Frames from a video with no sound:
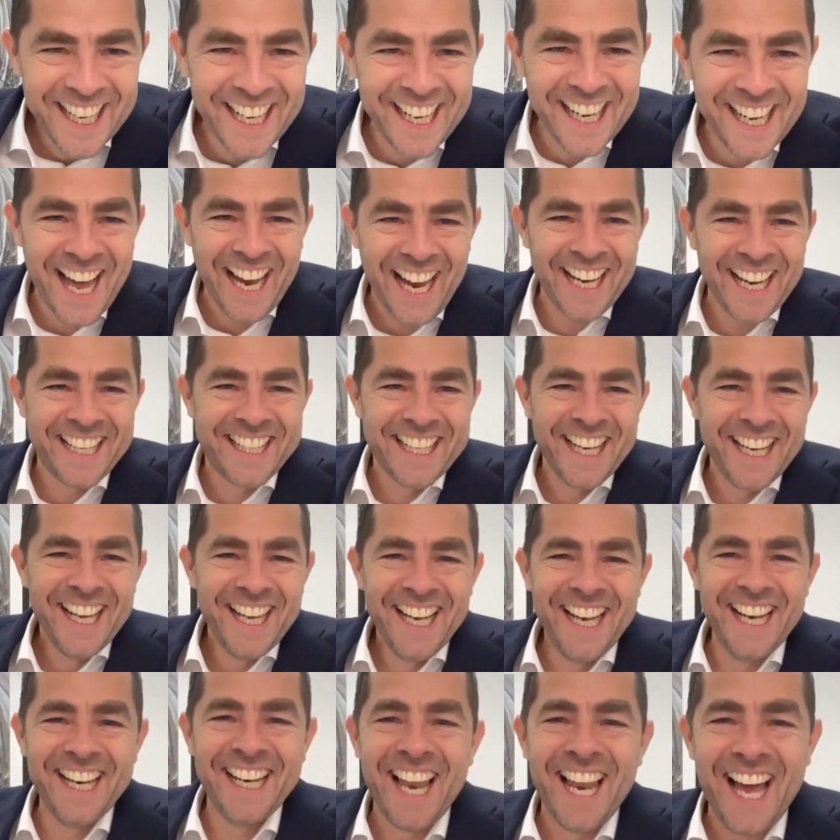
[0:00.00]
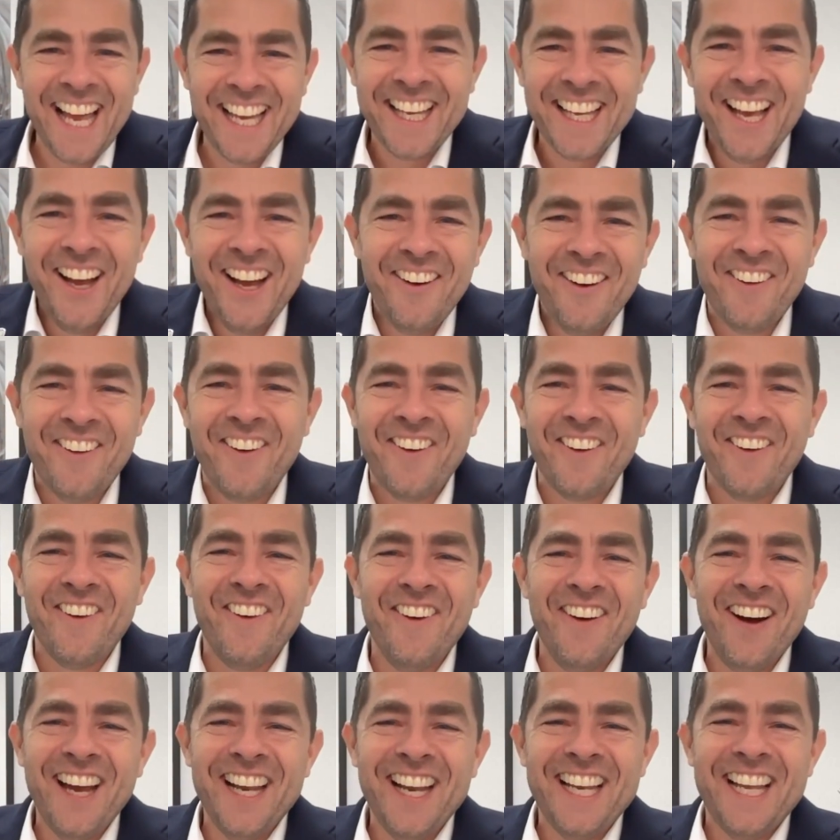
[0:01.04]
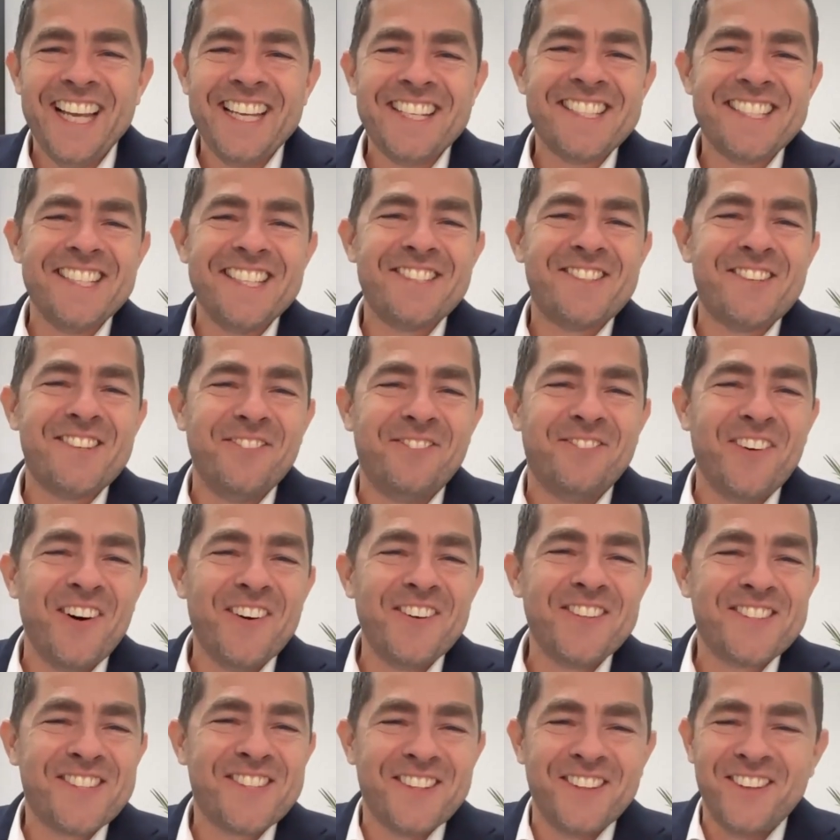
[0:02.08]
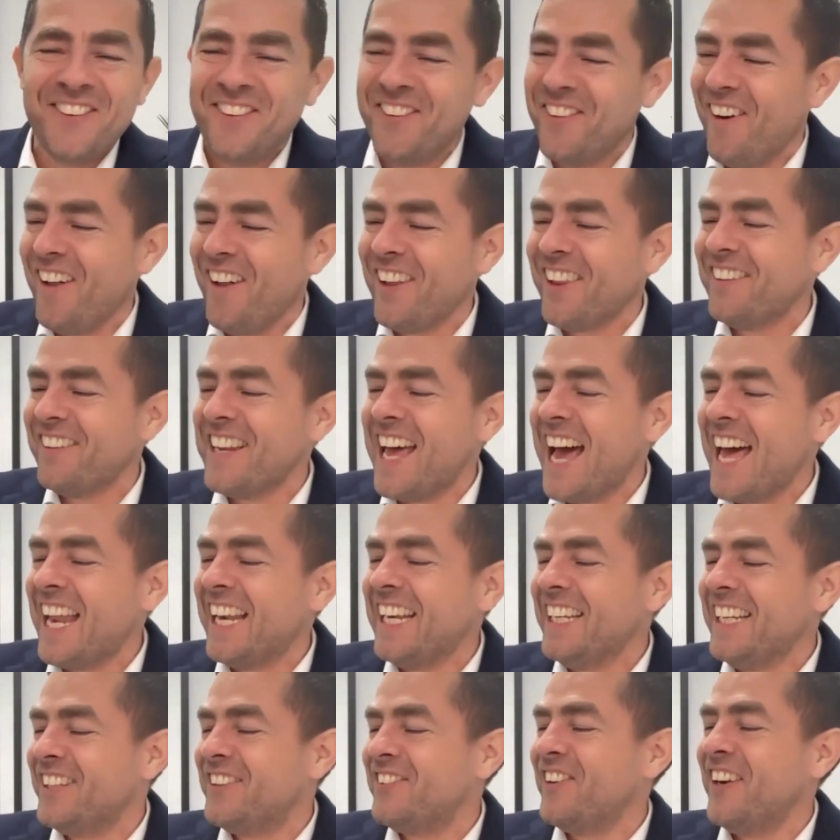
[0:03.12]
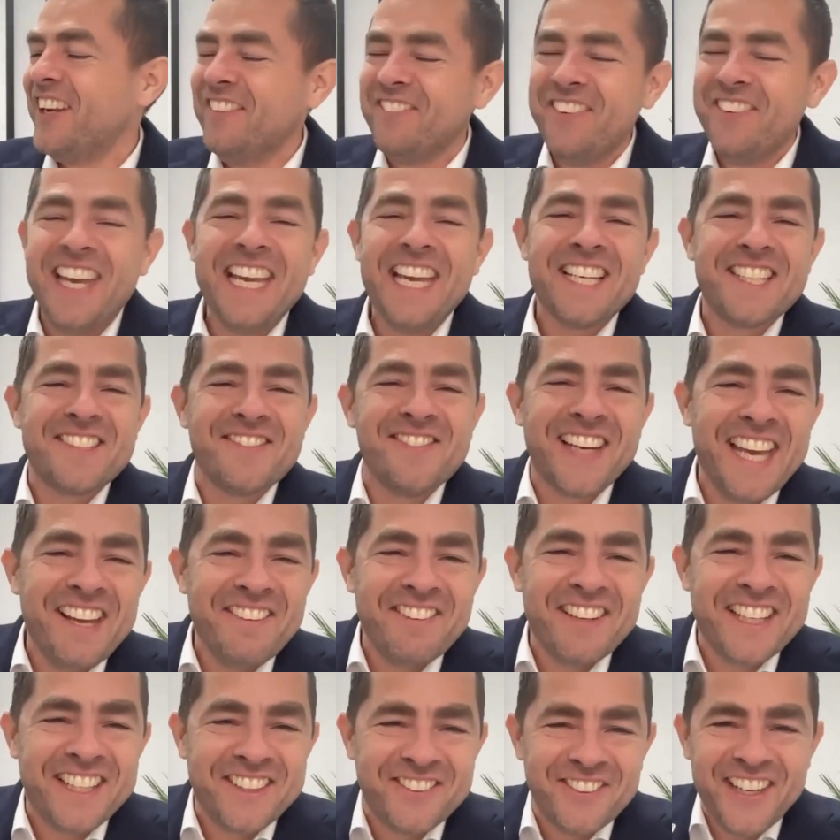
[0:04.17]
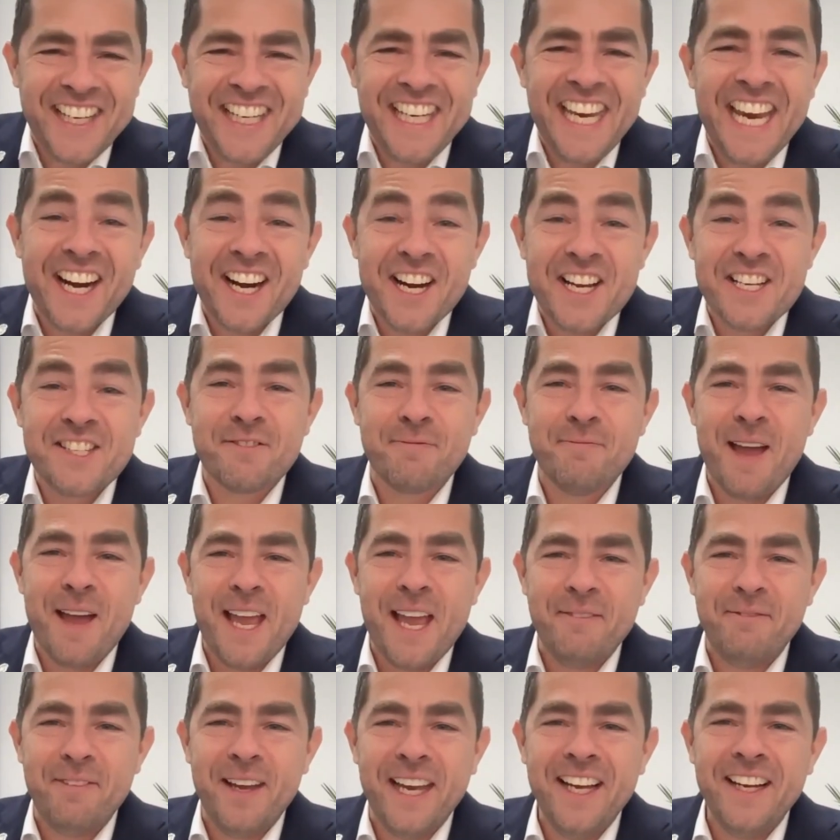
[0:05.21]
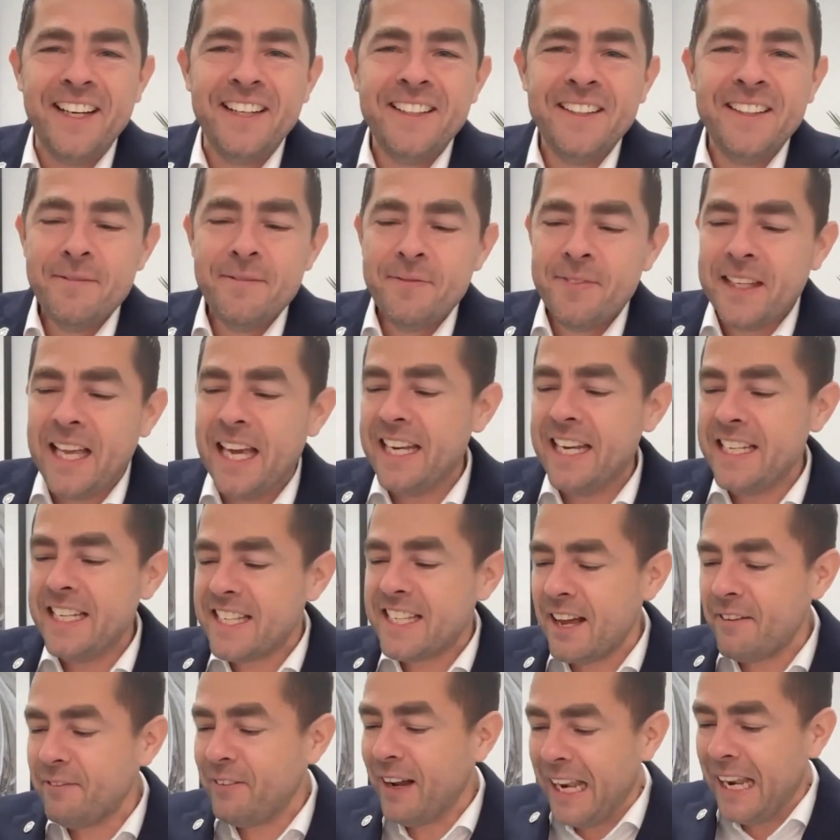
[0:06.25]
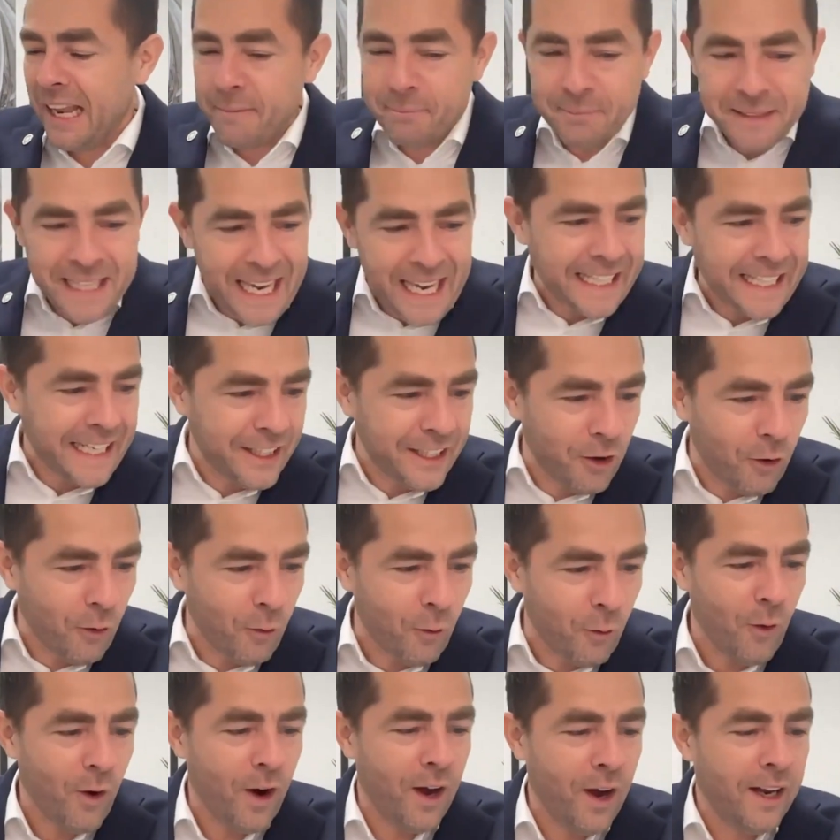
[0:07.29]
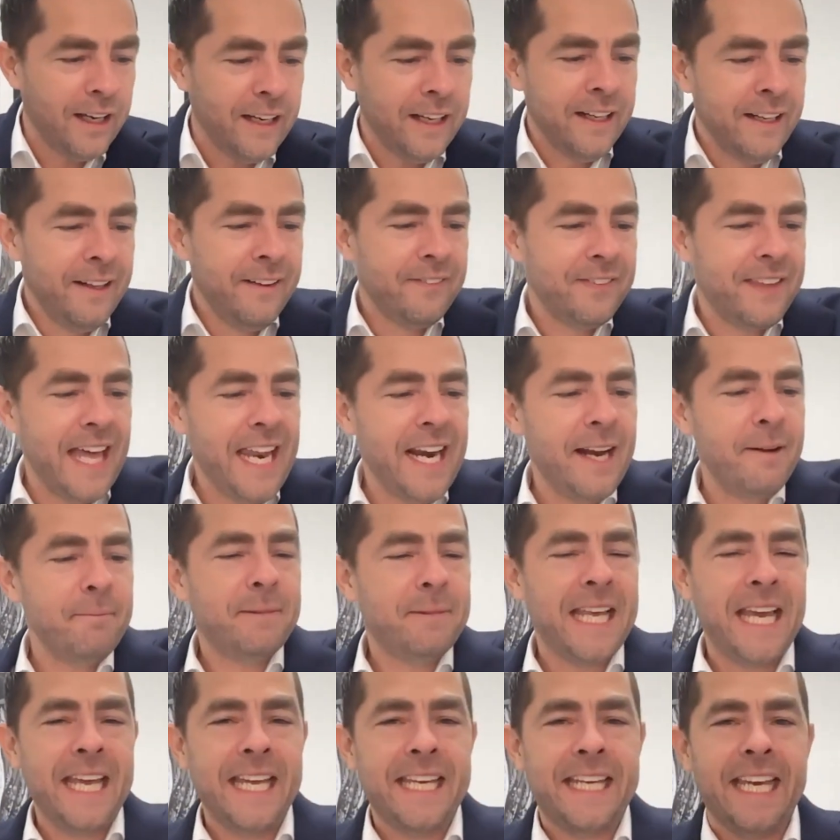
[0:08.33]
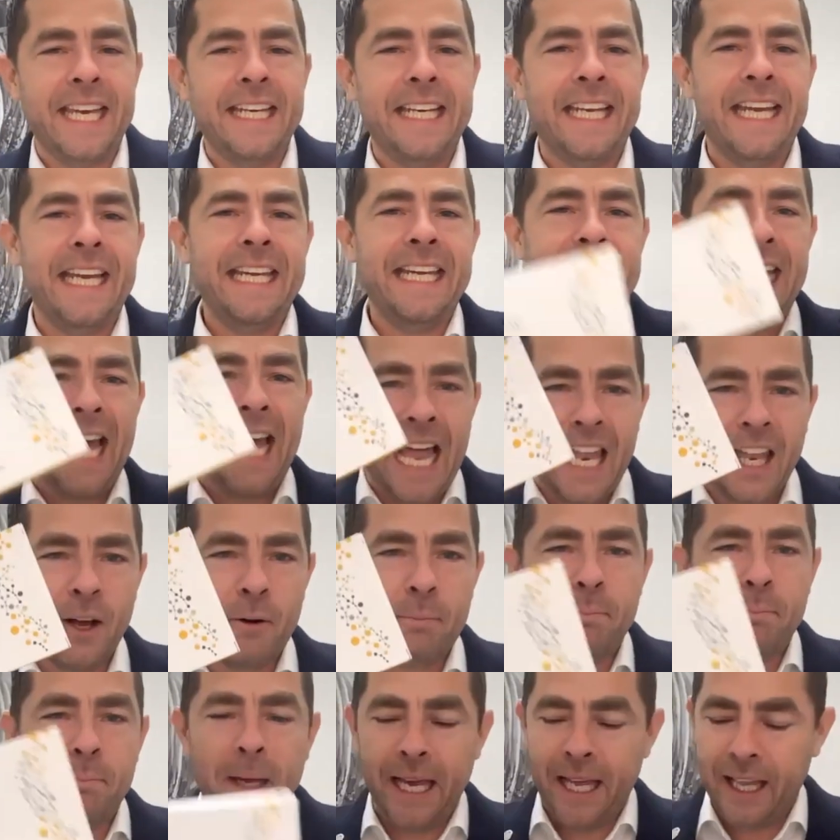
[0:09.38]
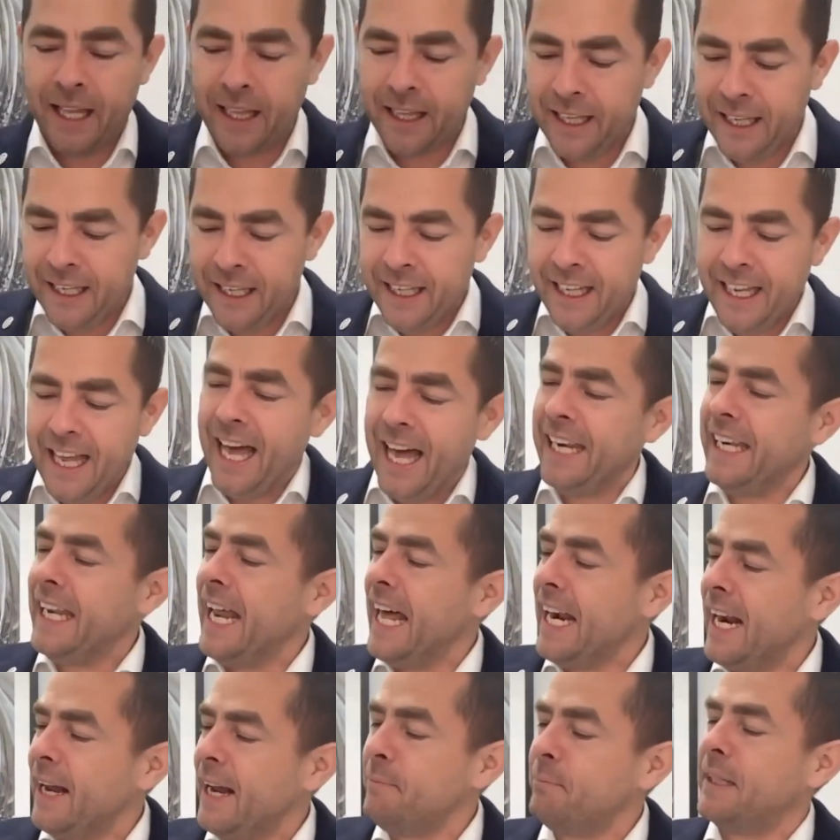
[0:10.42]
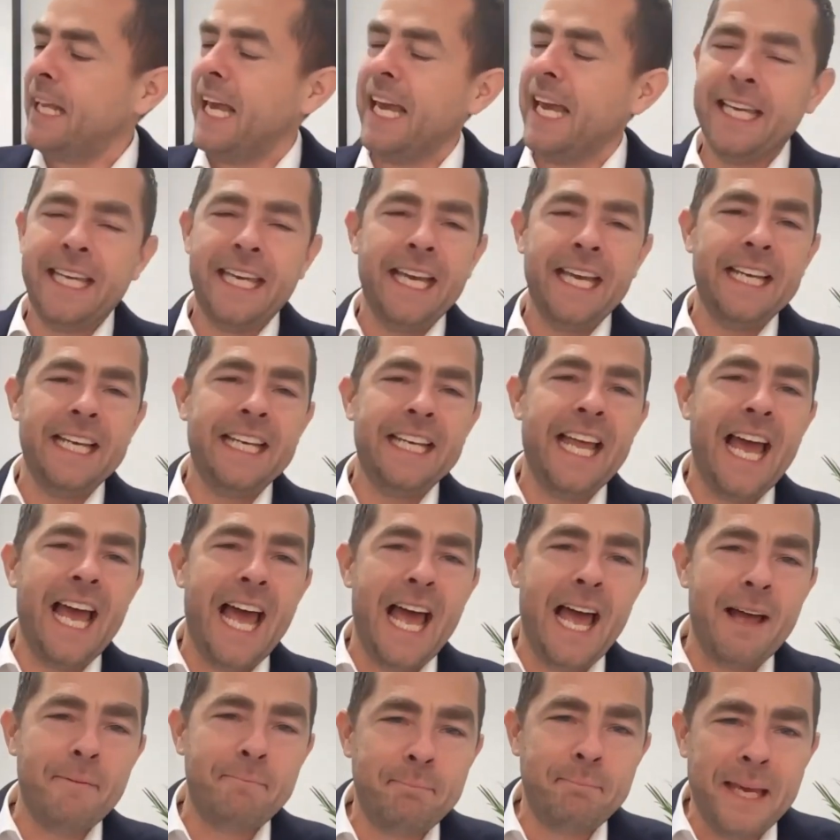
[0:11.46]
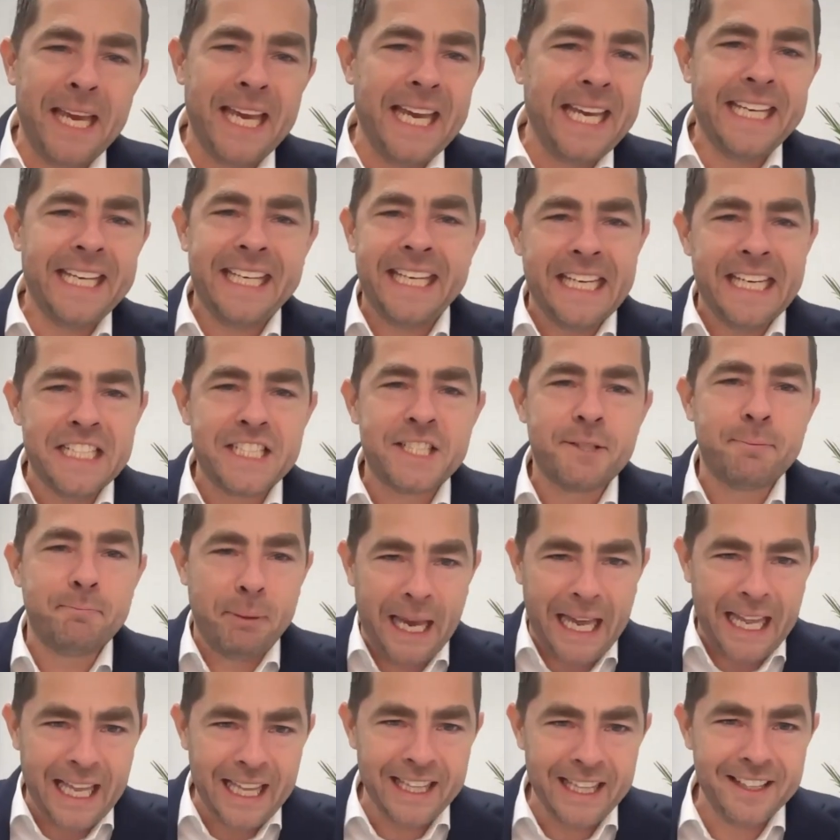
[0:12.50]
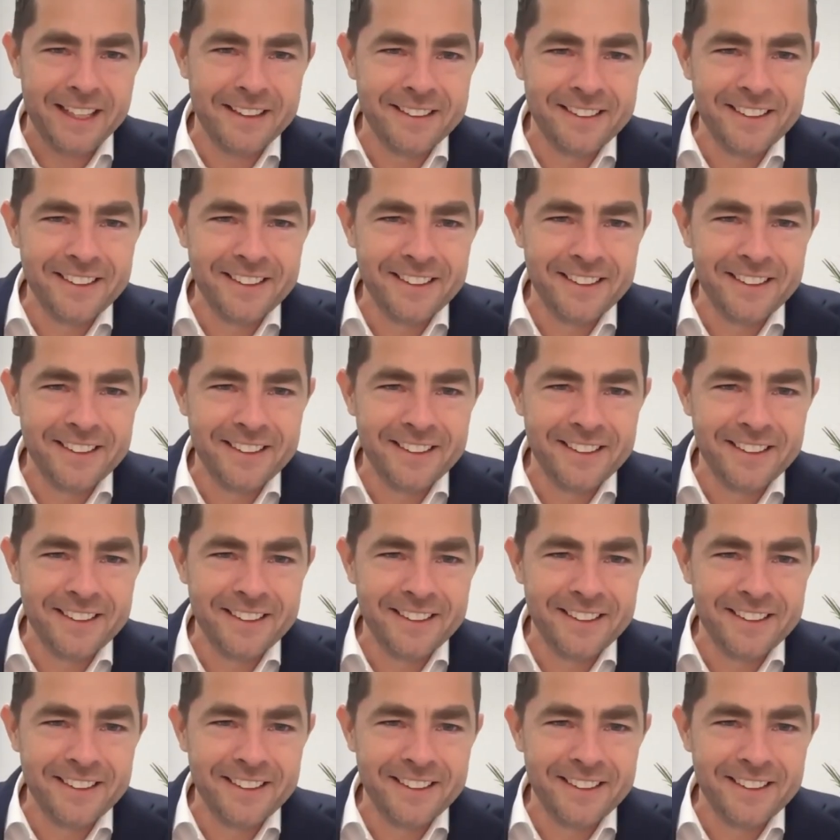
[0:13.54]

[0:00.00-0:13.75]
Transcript: like our oil isn't supposed to do all of that in 3 weeks. We give it 3 years, maybe. And he said, well, I'm taking the oil, then I'm taking the yellow pill, and then I'm taking the pinkish pill.